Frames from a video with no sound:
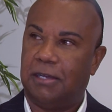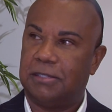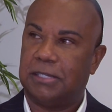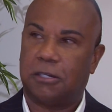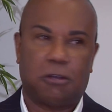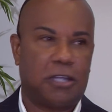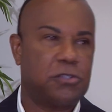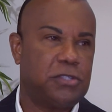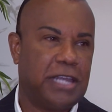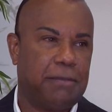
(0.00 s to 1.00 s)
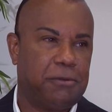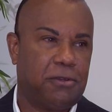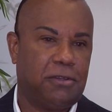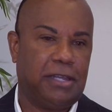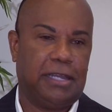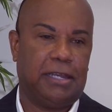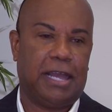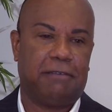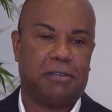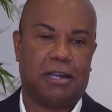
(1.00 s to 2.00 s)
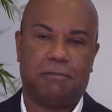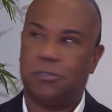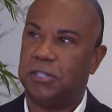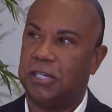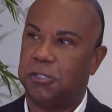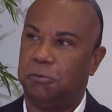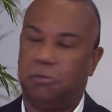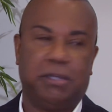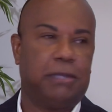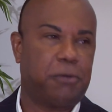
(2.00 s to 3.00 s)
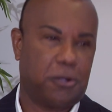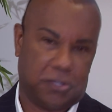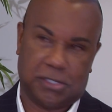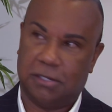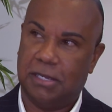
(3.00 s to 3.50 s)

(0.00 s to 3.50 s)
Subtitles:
sit across the table and have a conversation with me in person.